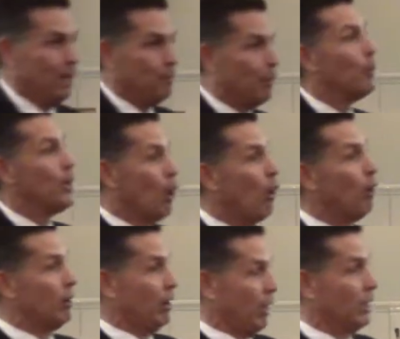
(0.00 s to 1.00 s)
but we
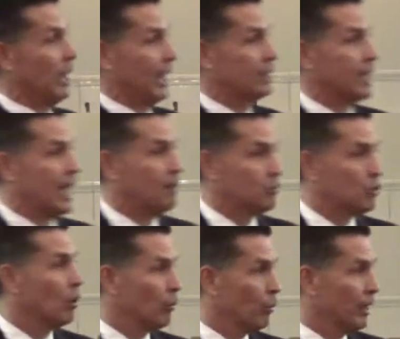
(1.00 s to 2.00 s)
are a lot of times,
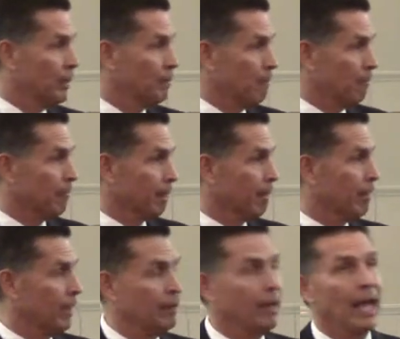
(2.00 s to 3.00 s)
aren't we?
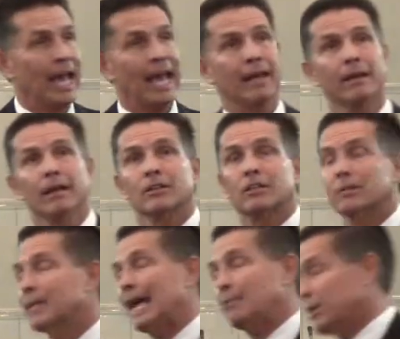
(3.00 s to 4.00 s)
Okay? And sometimes